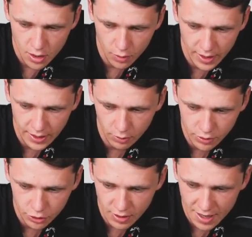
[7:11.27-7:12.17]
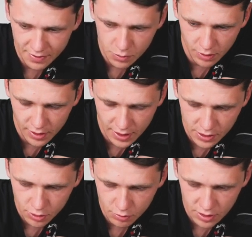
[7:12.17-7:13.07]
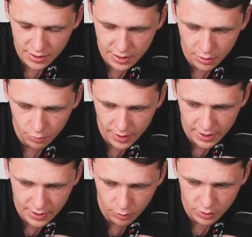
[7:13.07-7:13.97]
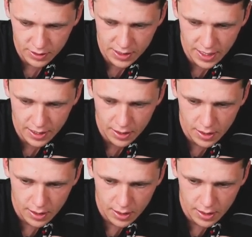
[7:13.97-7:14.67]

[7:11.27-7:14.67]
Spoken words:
Okay, they look to drive into one of the end zones. Let's say they don't get it, they look to turn.